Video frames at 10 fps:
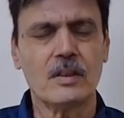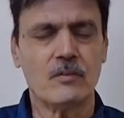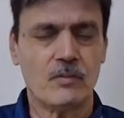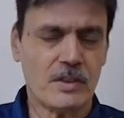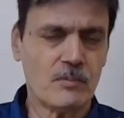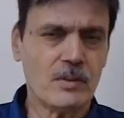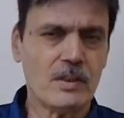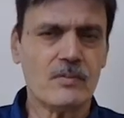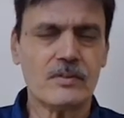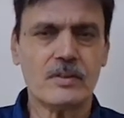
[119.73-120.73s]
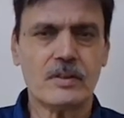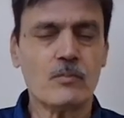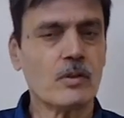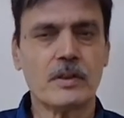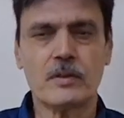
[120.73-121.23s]
which I believe is the
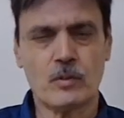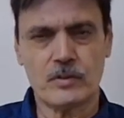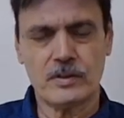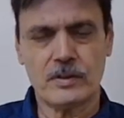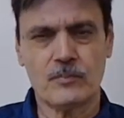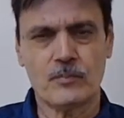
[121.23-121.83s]
democratic procedure.